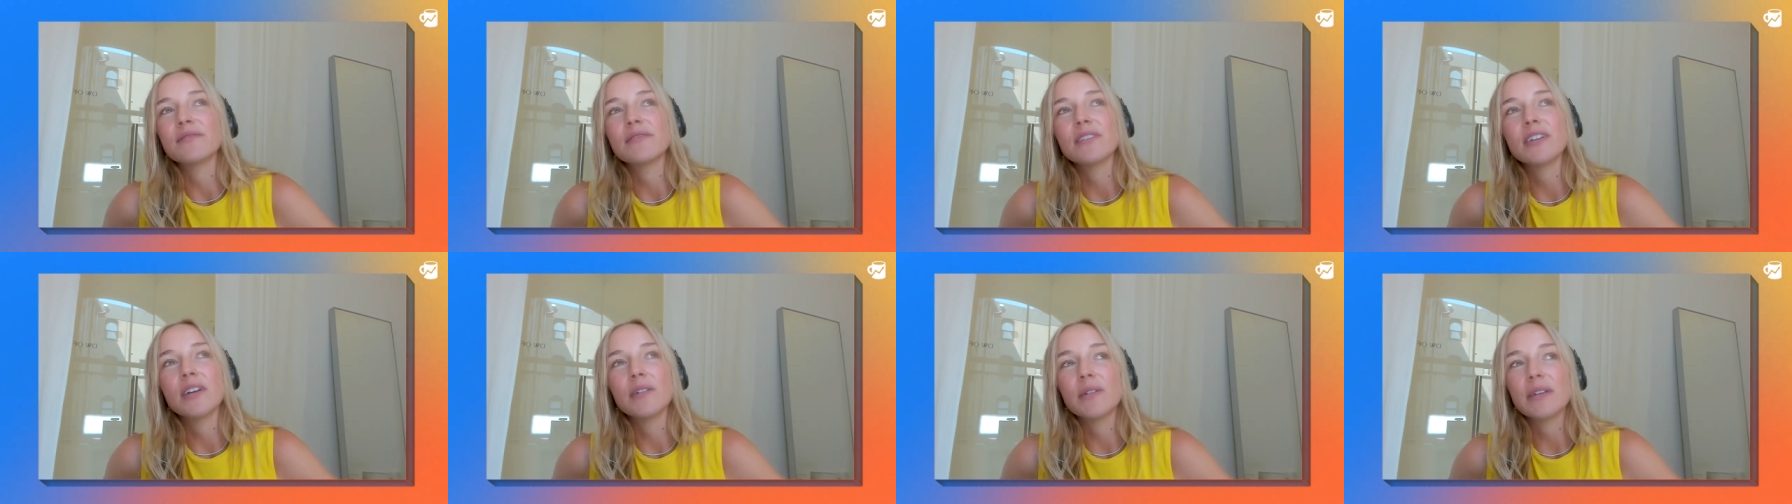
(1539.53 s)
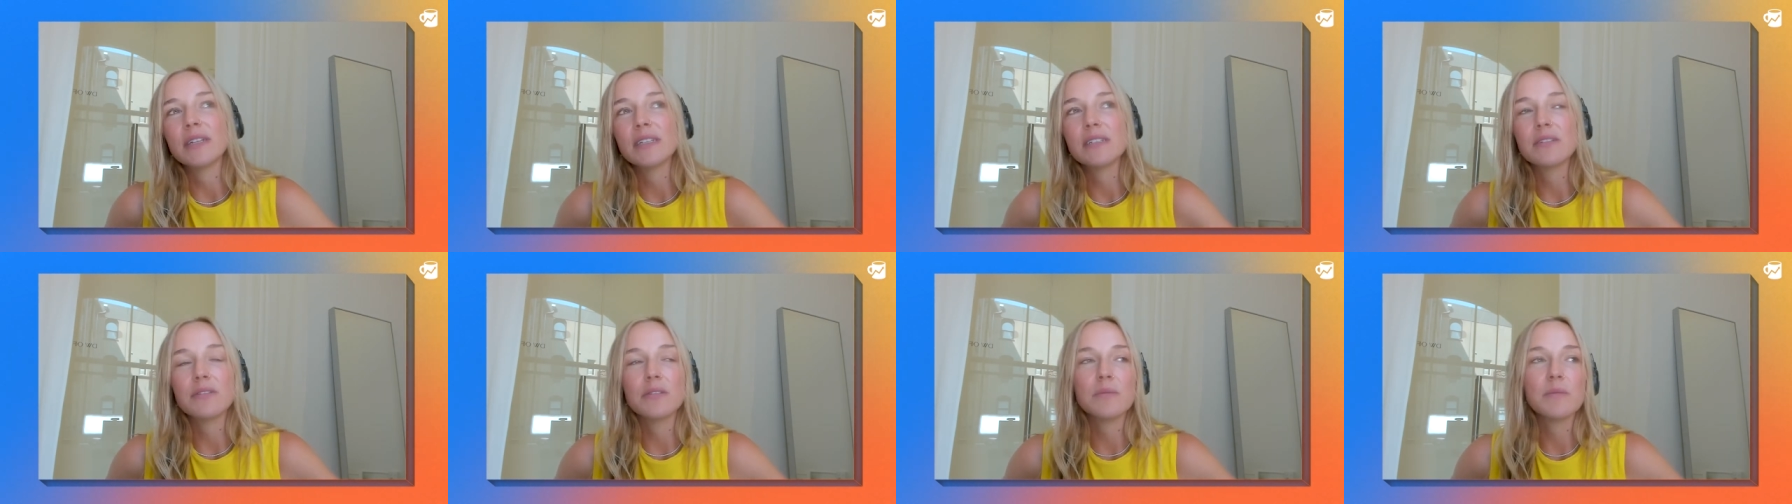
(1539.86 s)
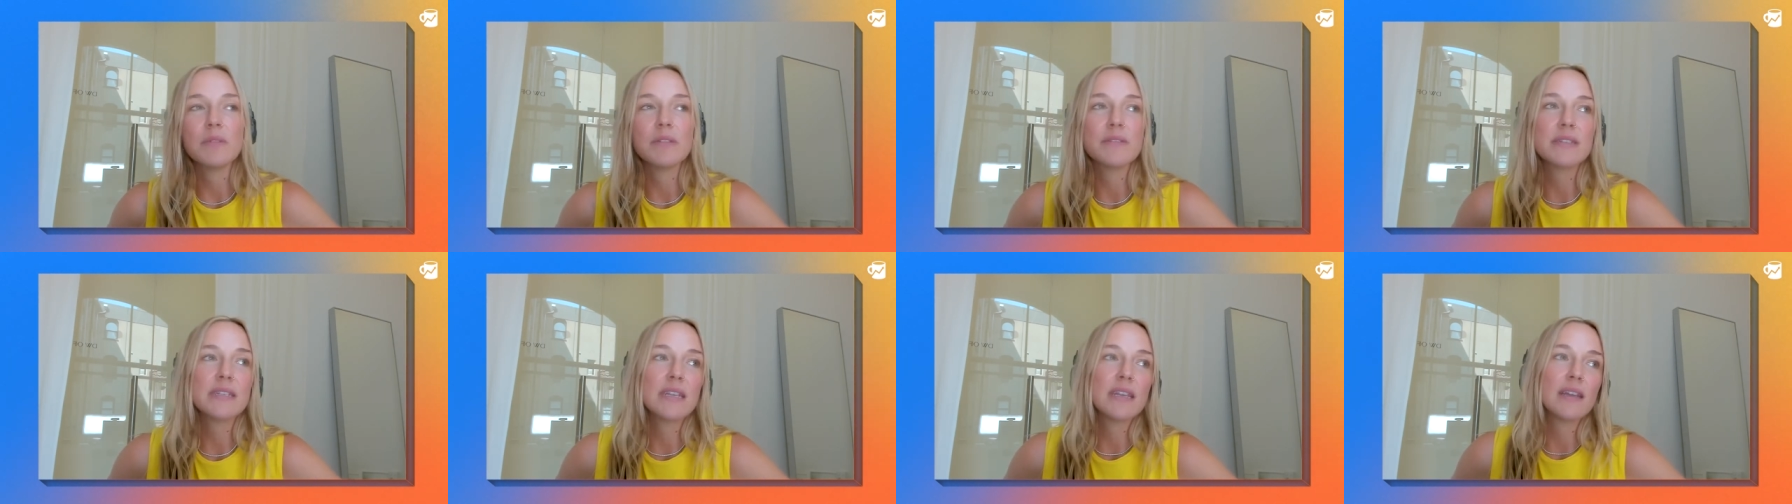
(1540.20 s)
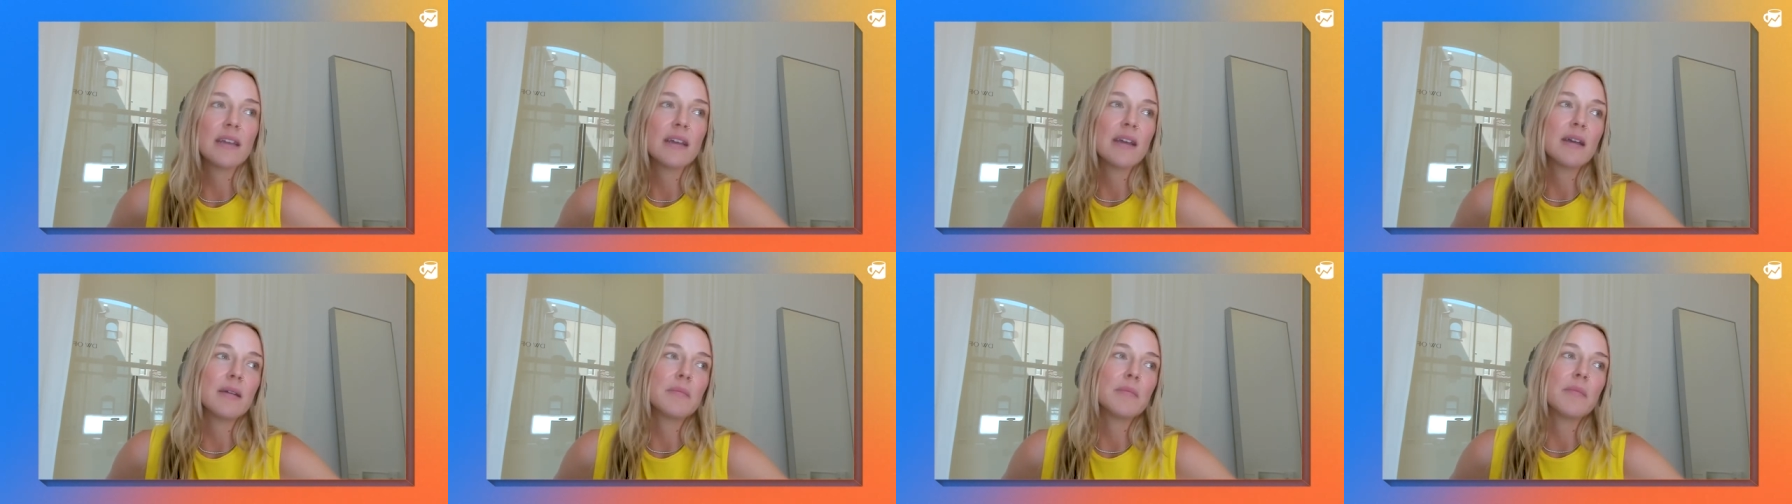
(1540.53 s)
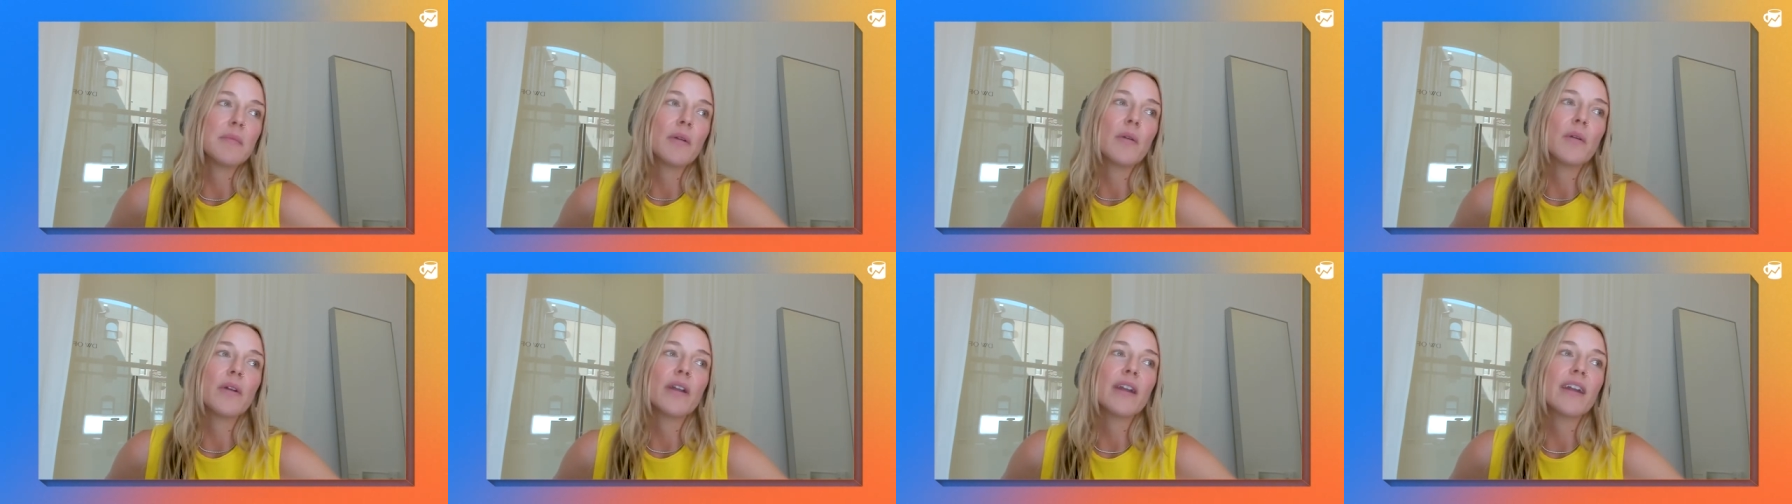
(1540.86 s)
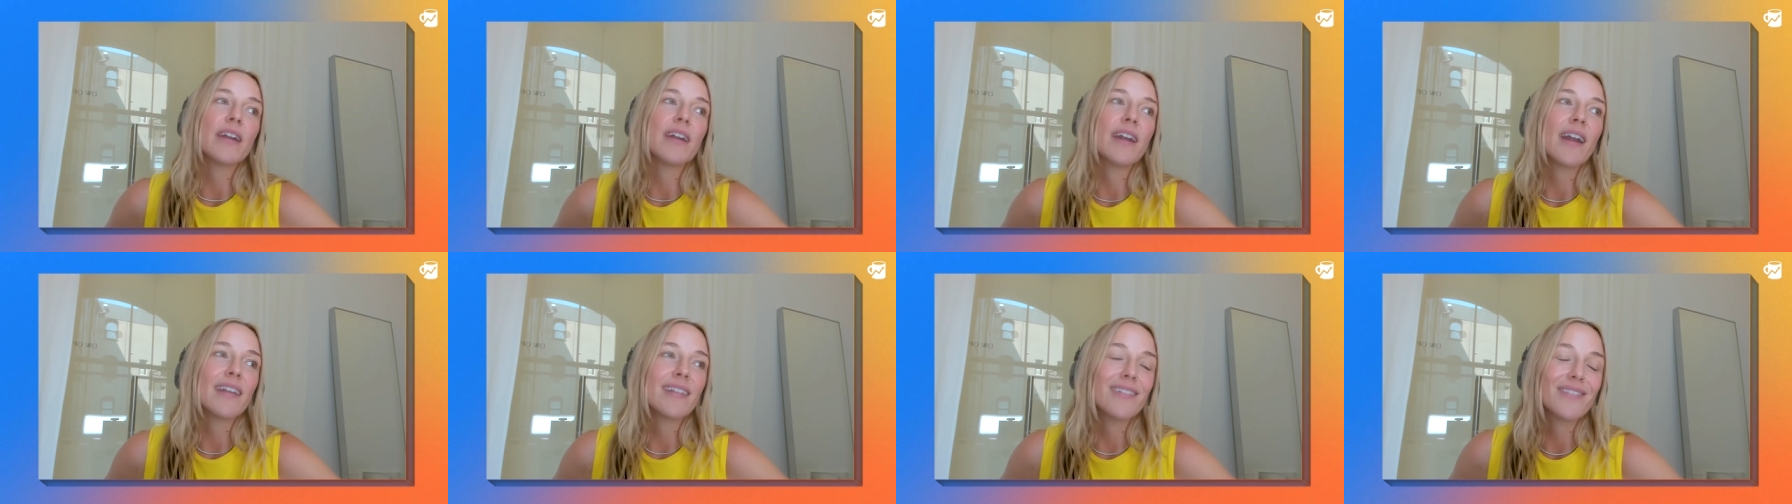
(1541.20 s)
going to a museum, or
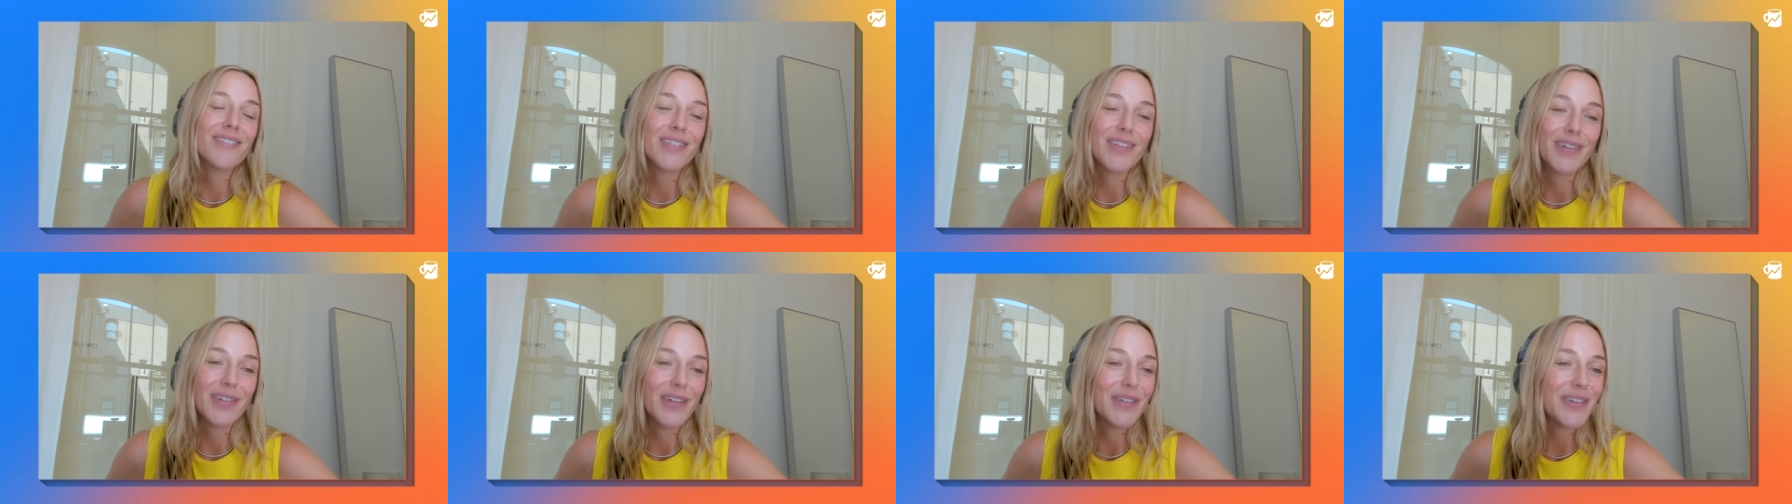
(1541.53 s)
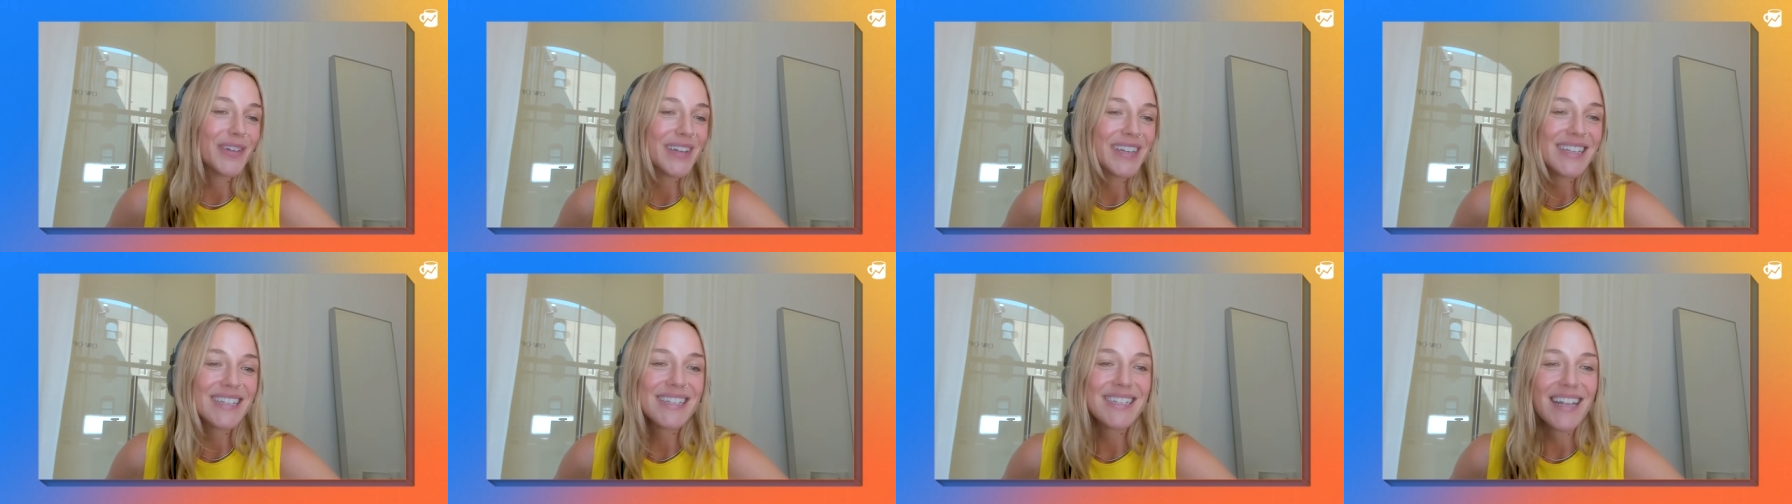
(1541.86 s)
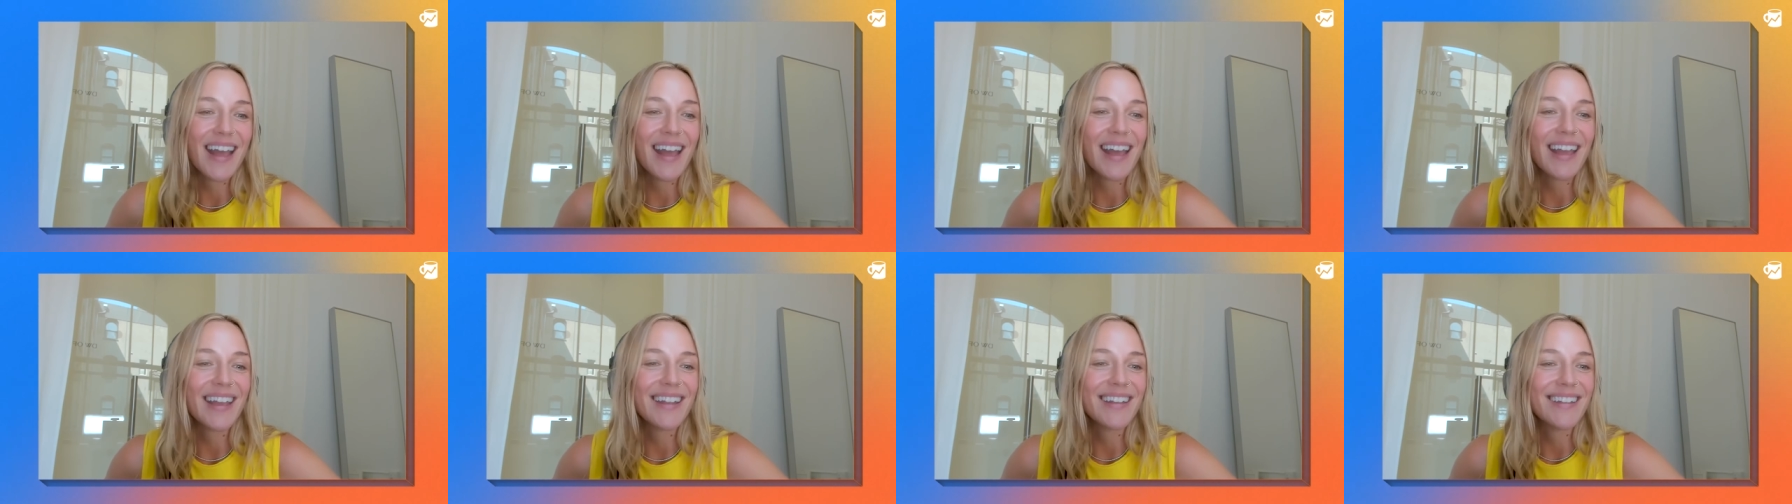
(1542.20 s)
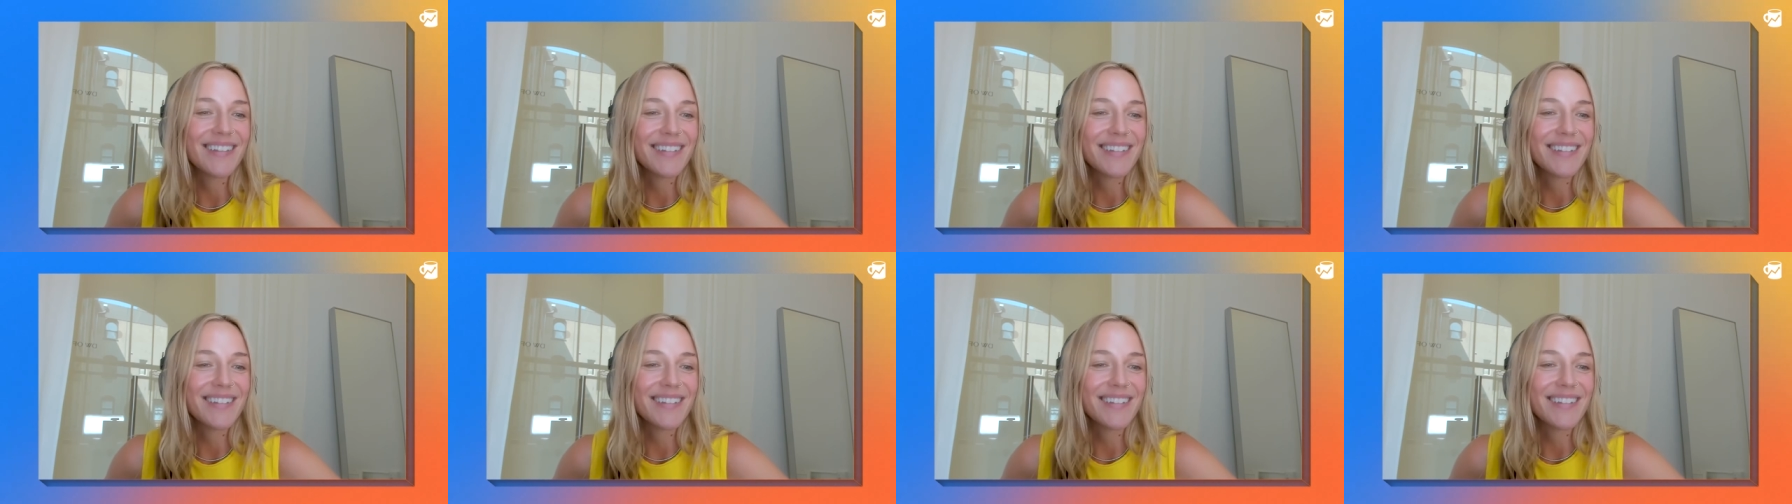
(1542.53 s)
I live in the Lower East Side.